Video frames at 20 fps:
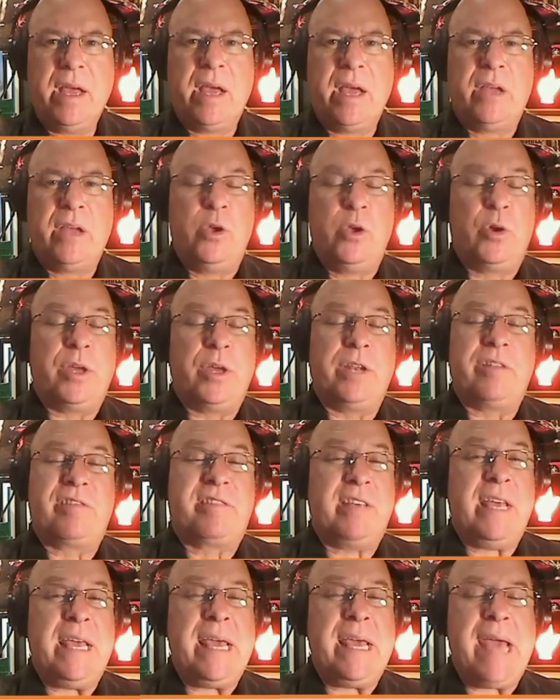You can
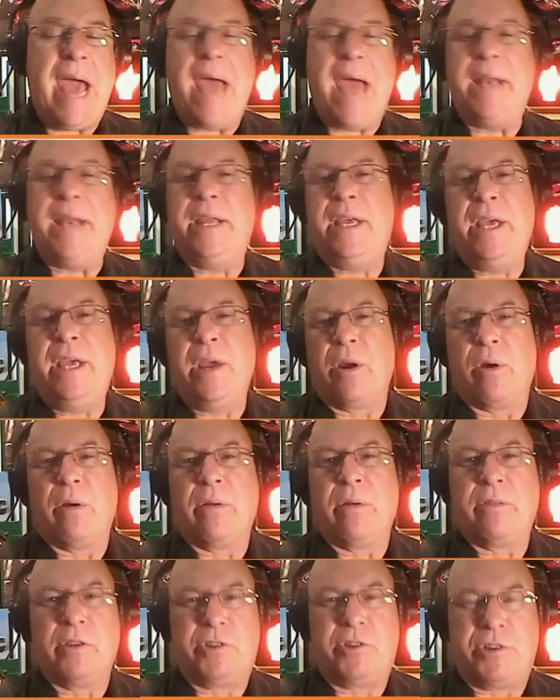see and
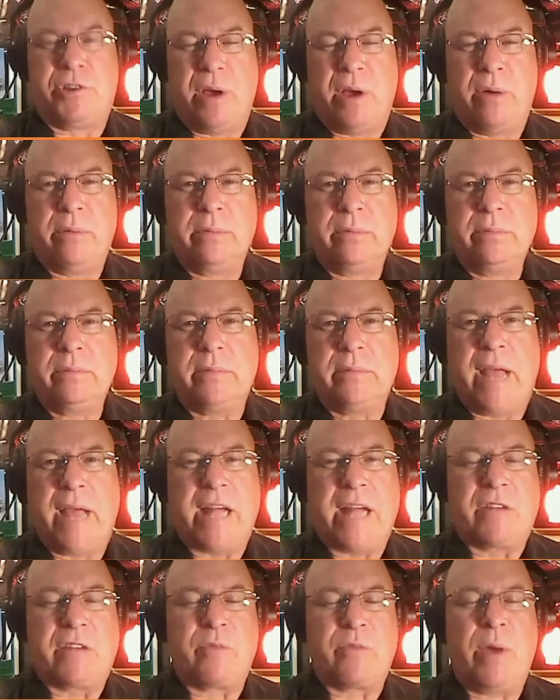hear the show.
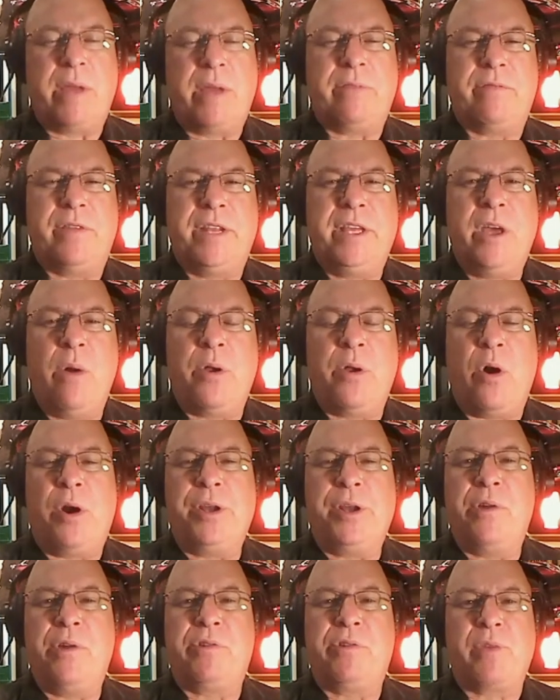That's right, video and
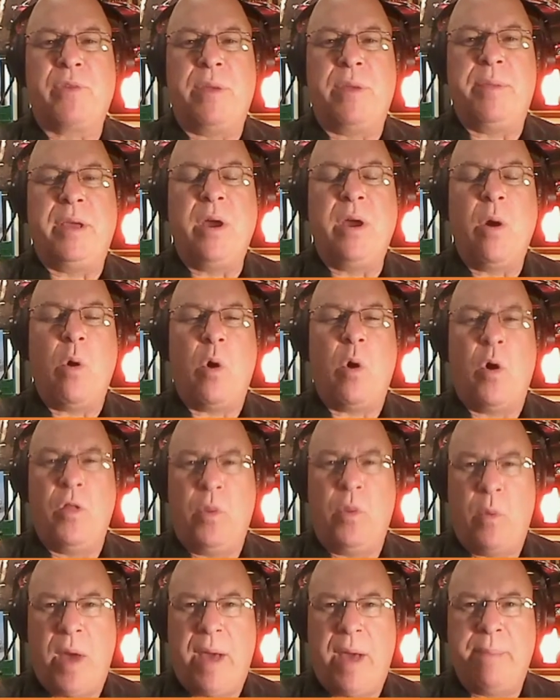audio streaming
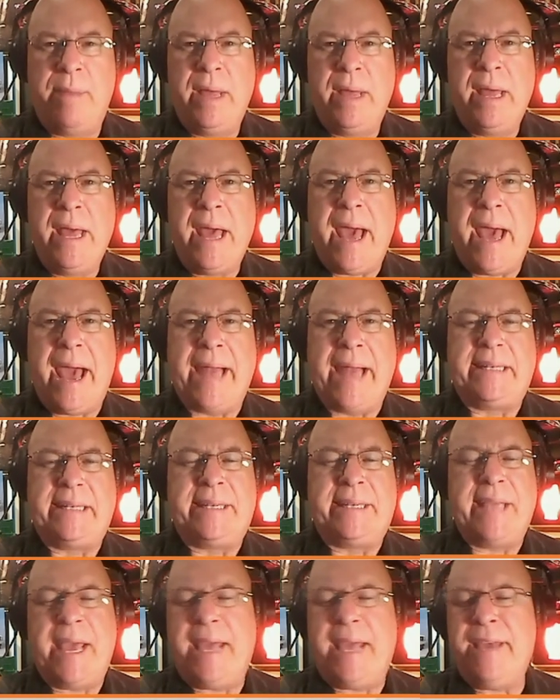on the web
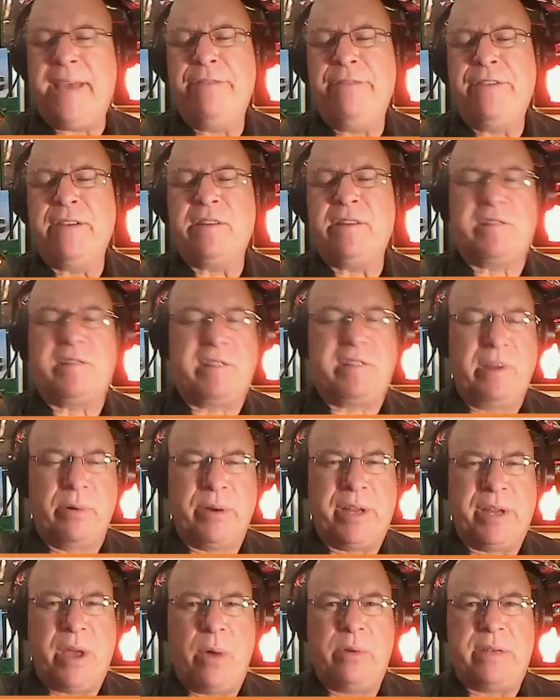at
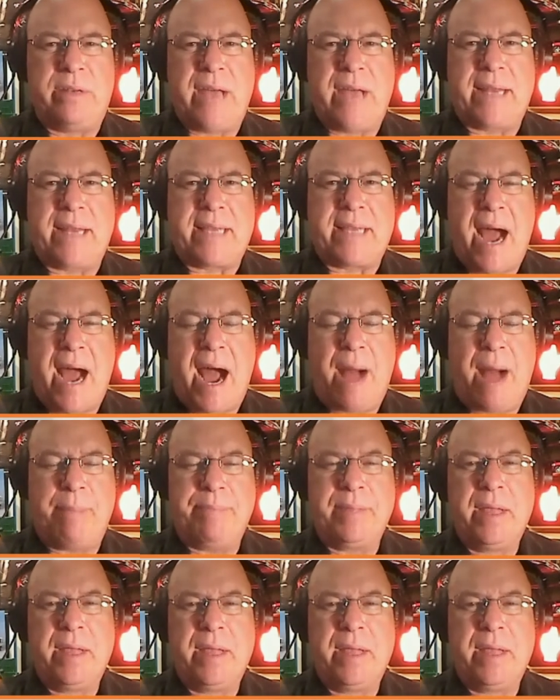DaveSerio.com.